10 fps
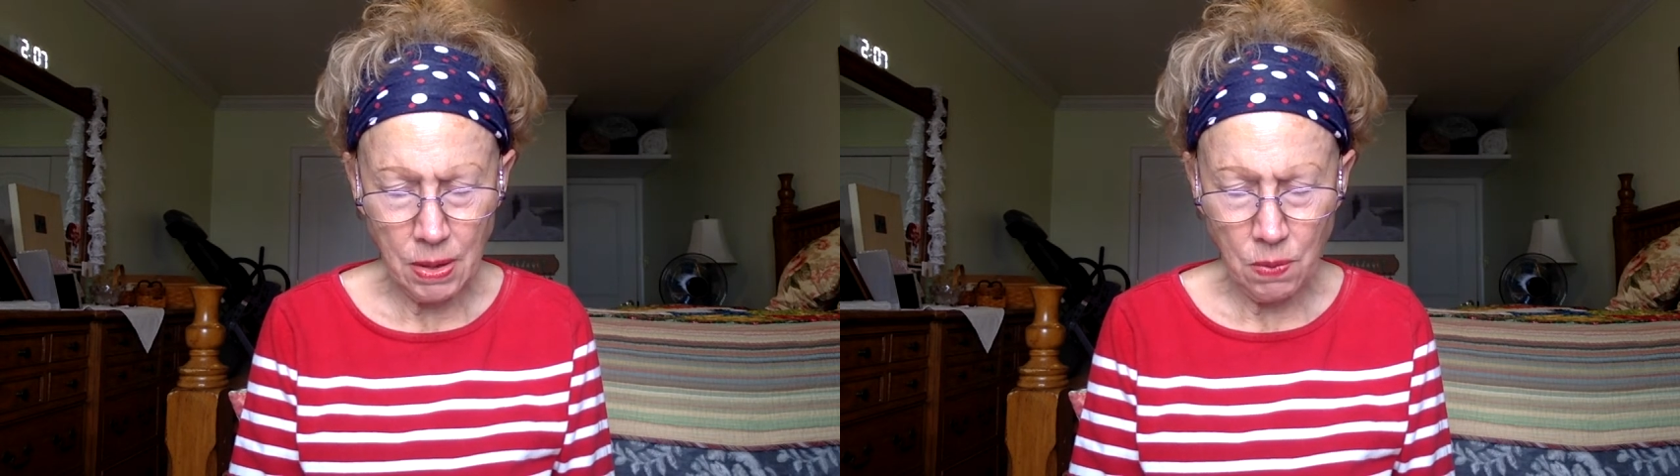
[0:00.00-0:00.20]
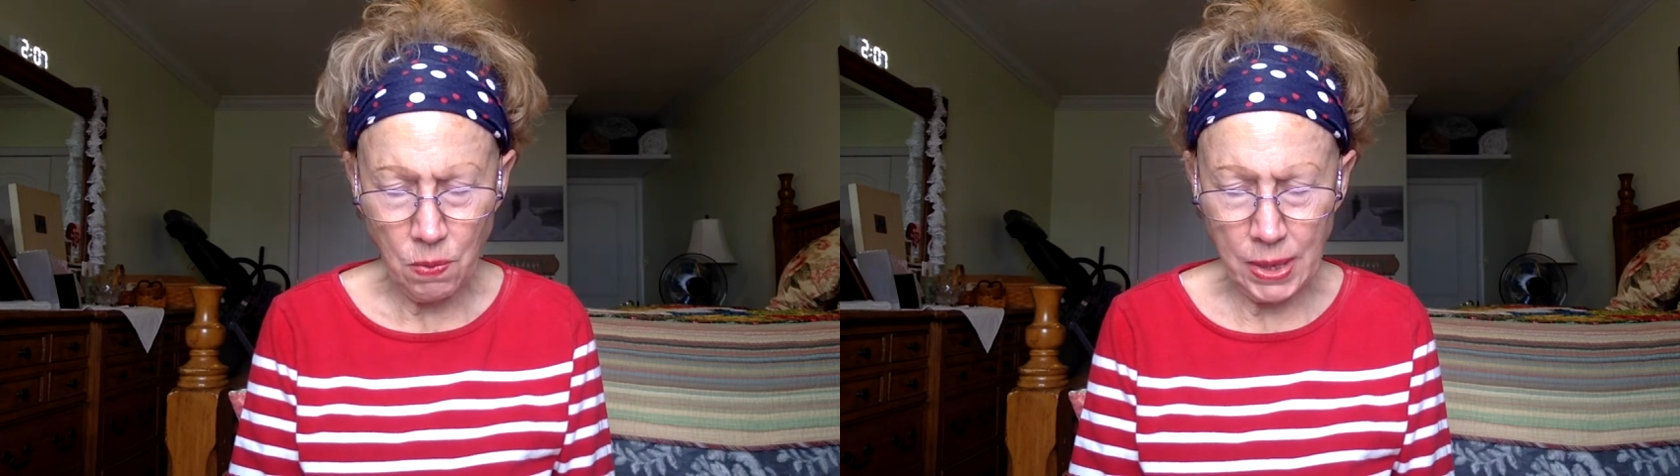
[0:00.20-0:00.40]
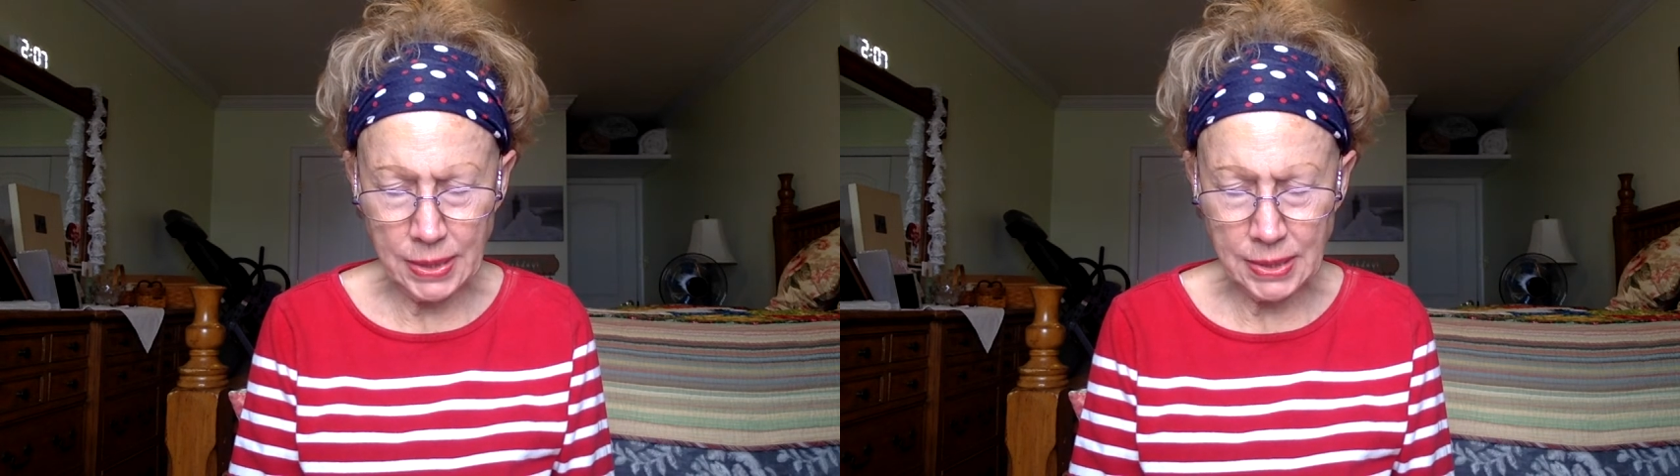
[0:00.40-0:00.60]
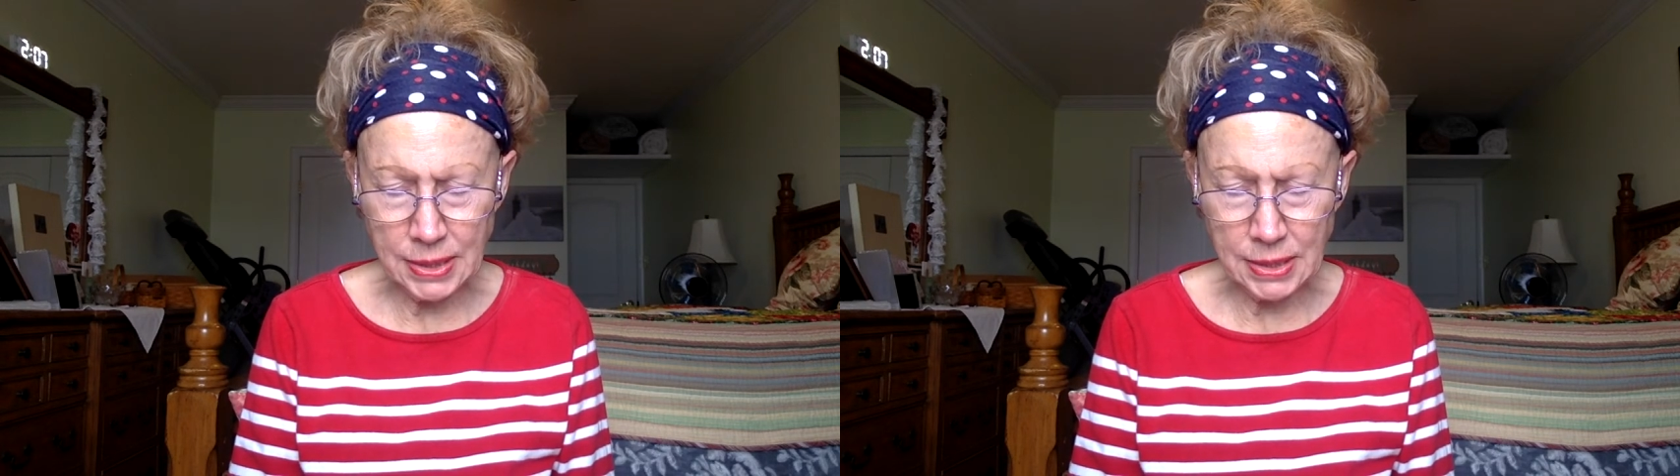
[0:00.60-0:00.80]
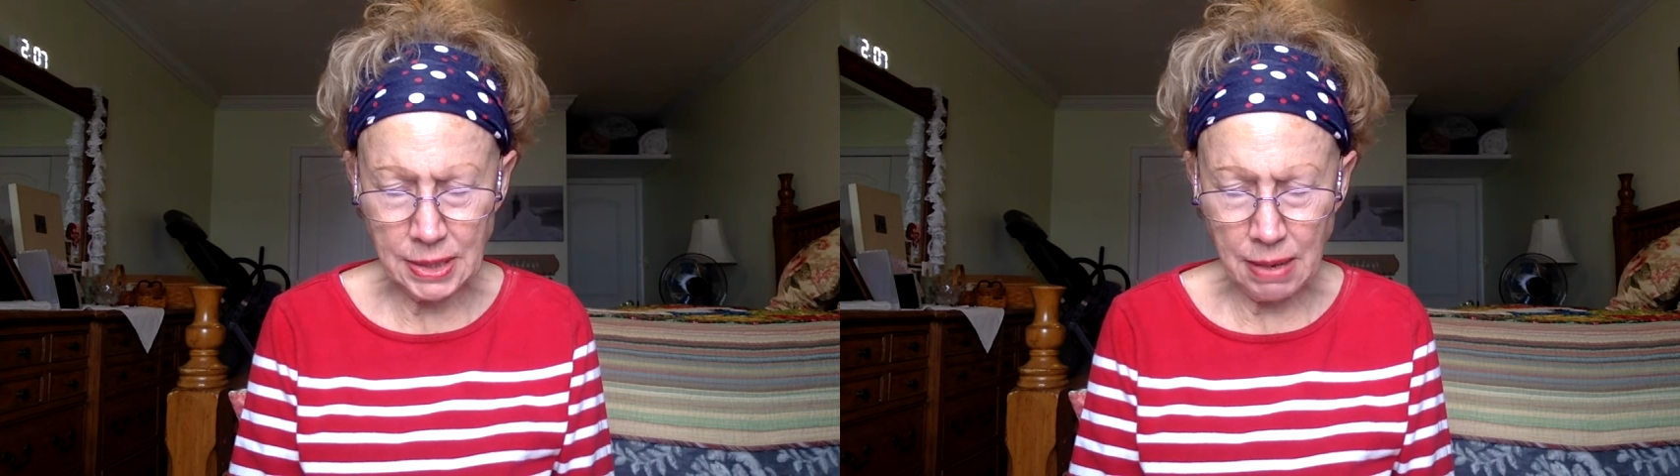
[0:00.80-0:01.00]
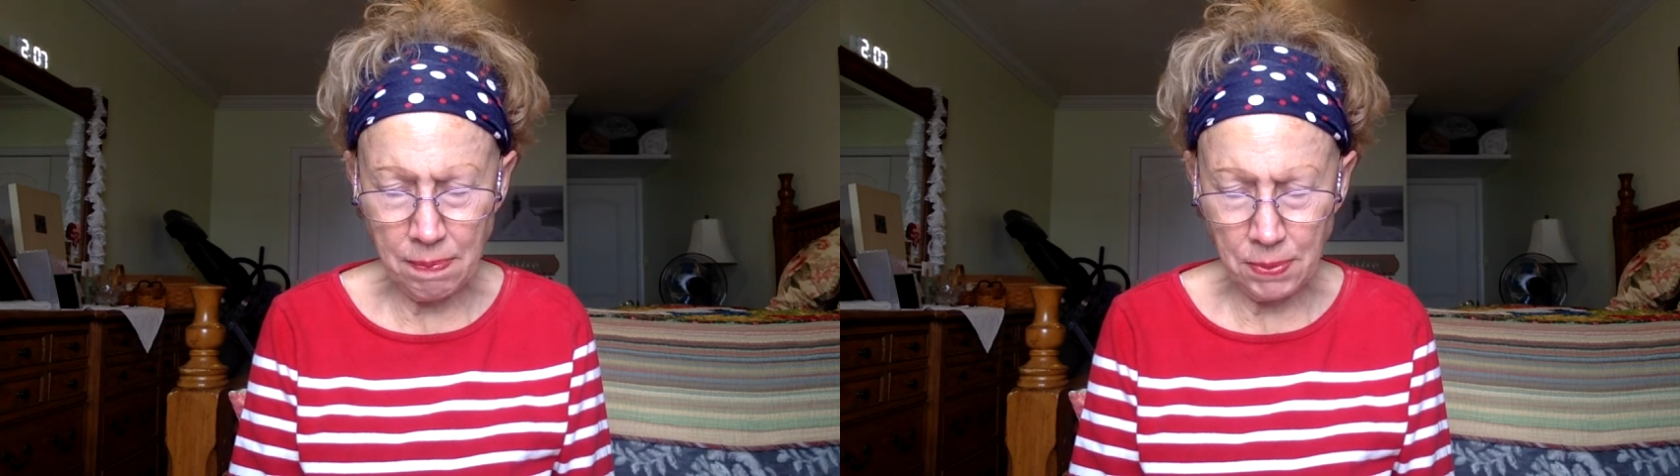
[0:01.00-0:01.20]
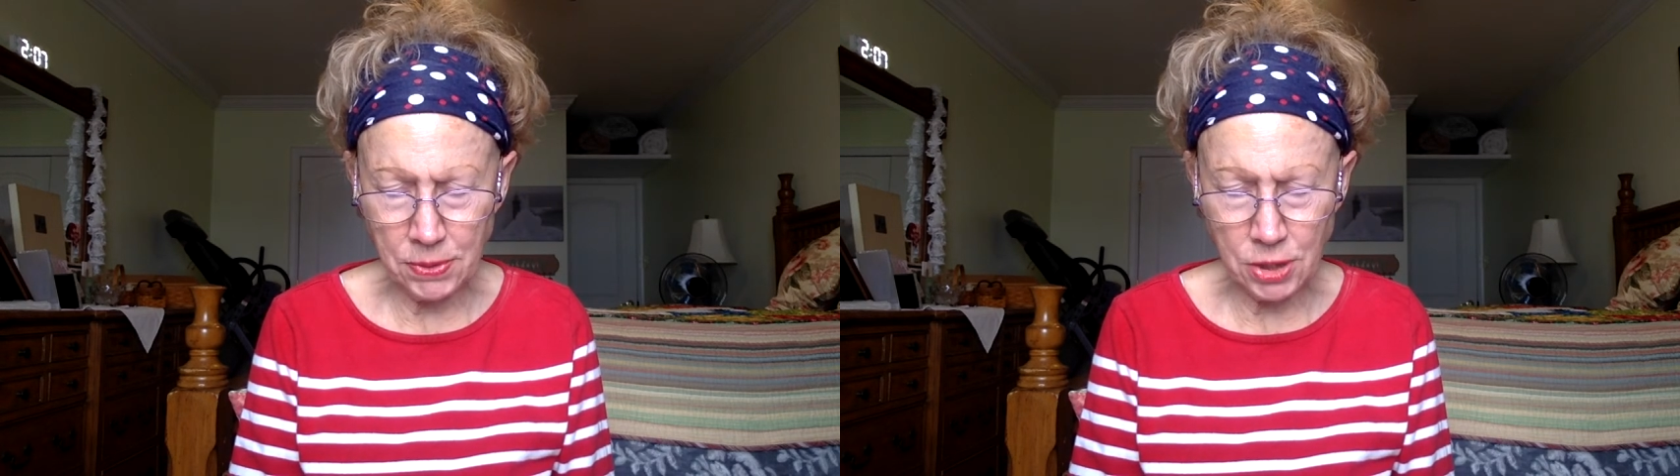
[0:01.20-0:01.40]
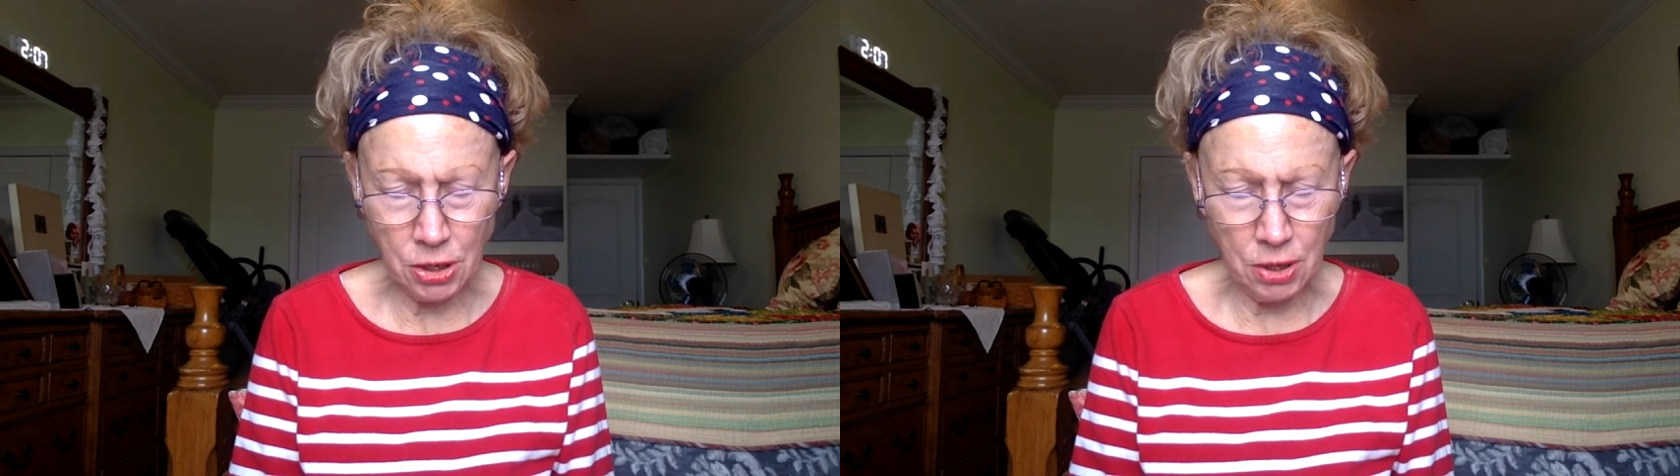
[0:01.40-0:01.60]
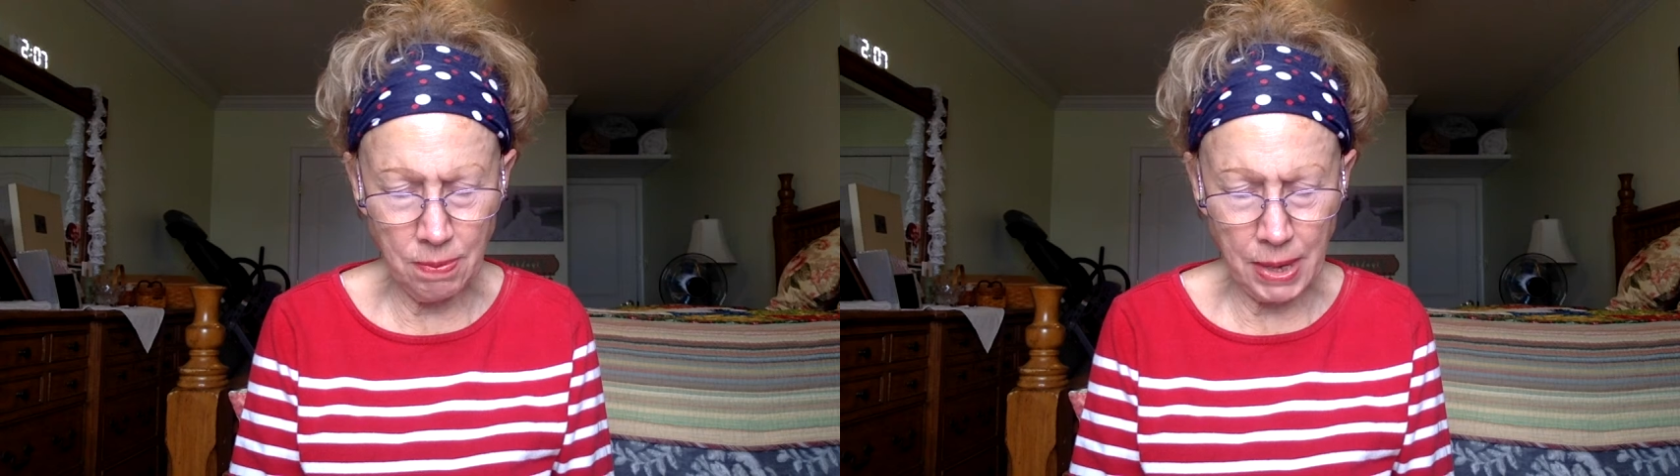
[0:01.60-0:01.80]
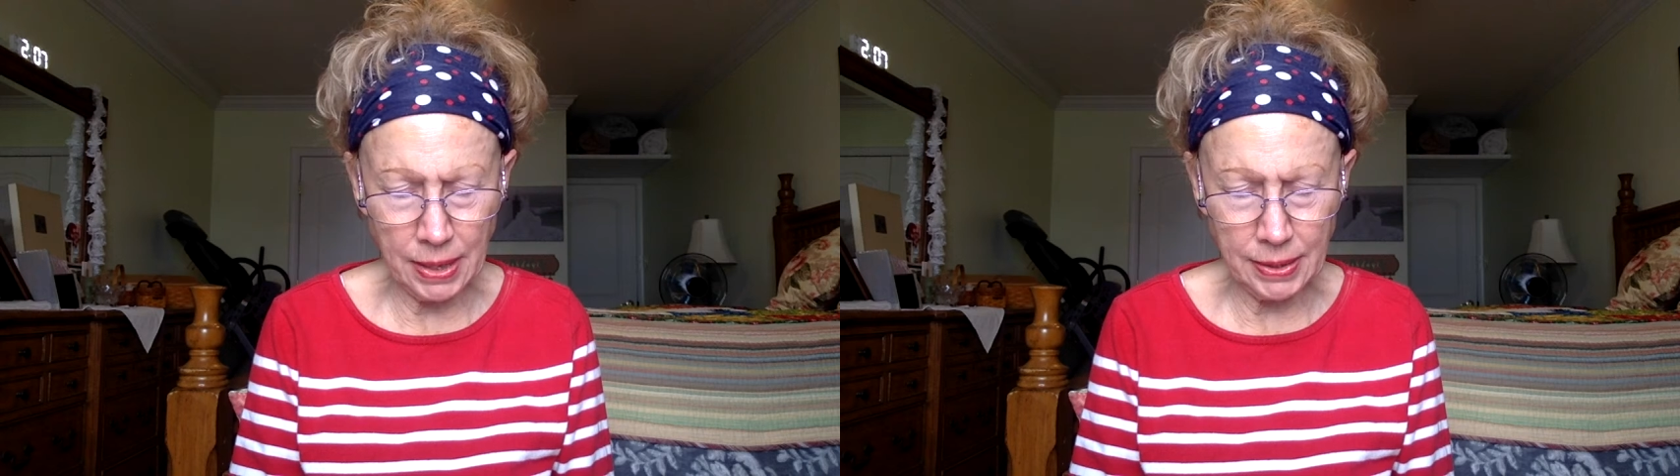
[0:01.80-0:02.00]
When his disciples heard
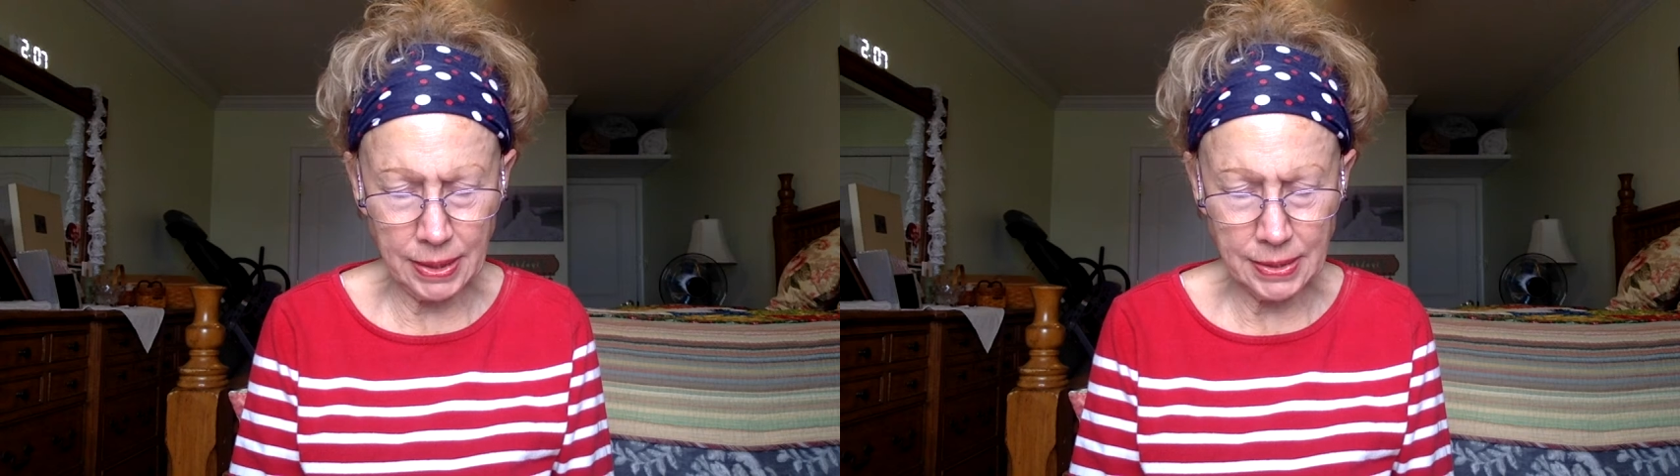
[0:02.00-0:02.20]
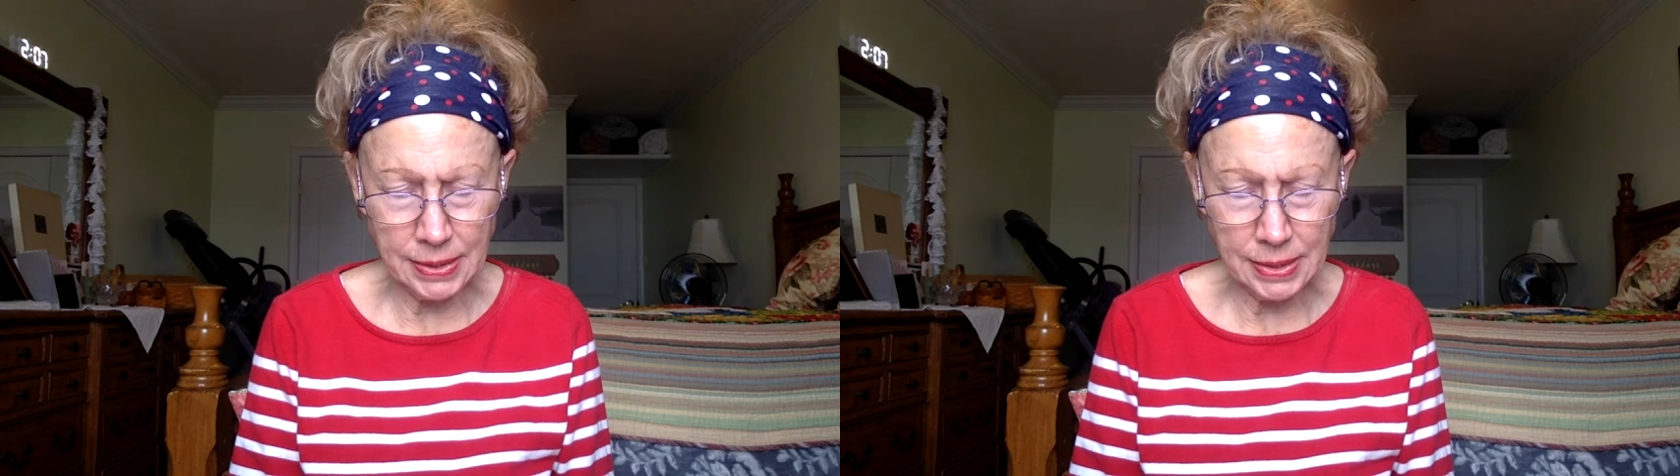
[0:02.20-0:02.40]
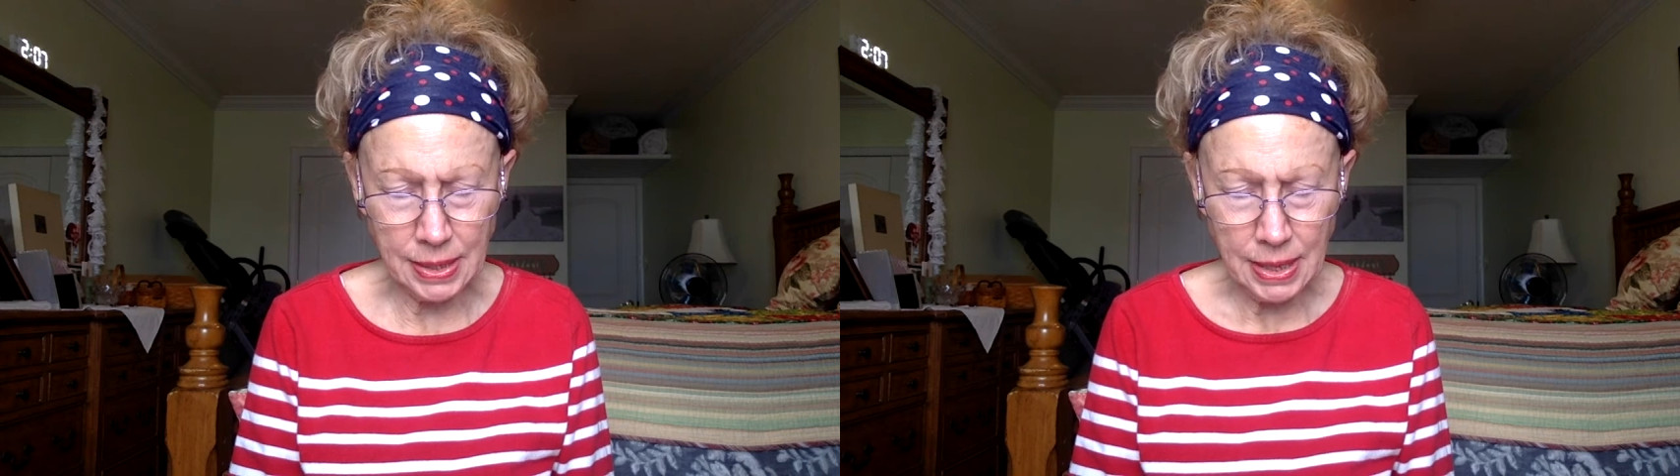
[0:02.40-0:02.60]
about this,